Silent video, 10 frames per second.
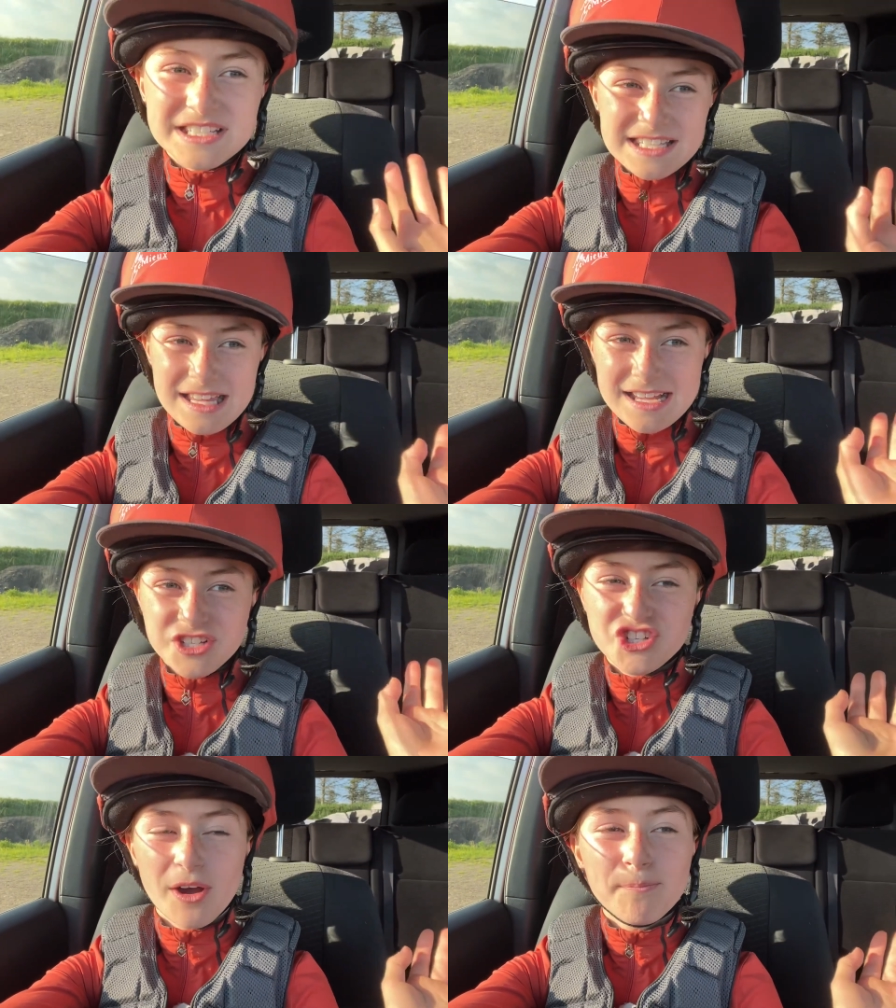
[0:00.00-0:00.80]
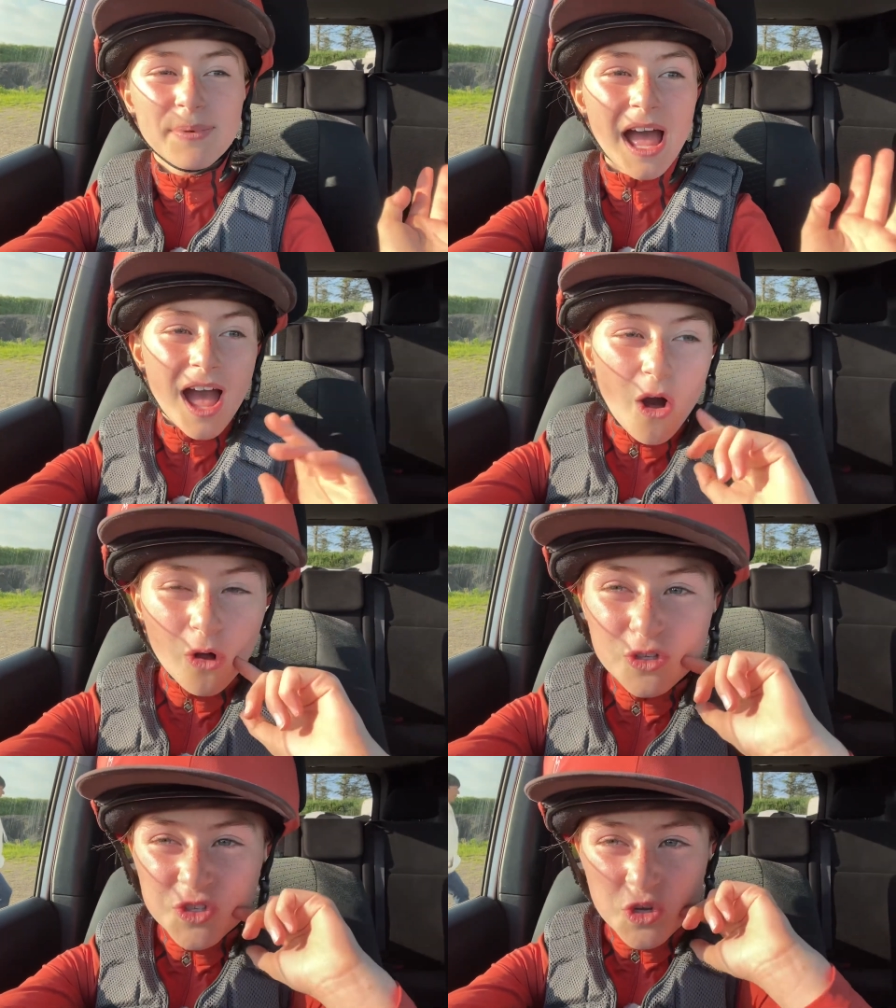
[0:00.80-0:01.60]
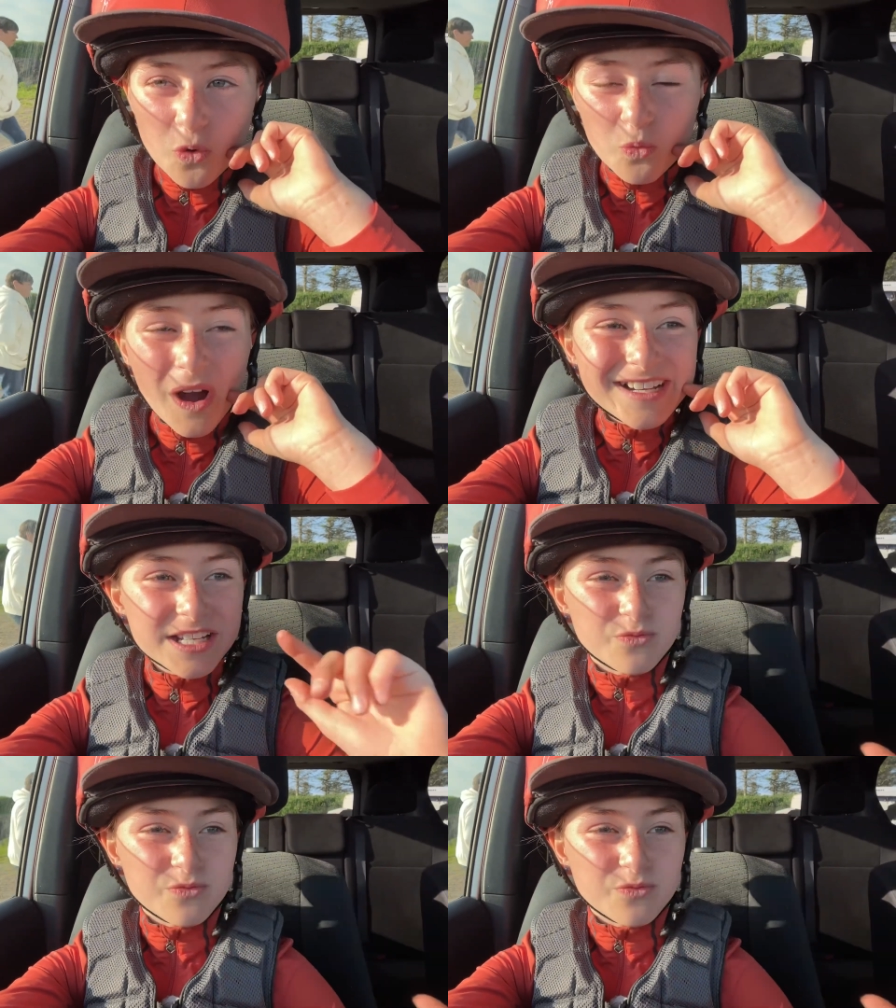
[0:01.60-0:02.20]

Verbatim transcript: last jump. Also, what I did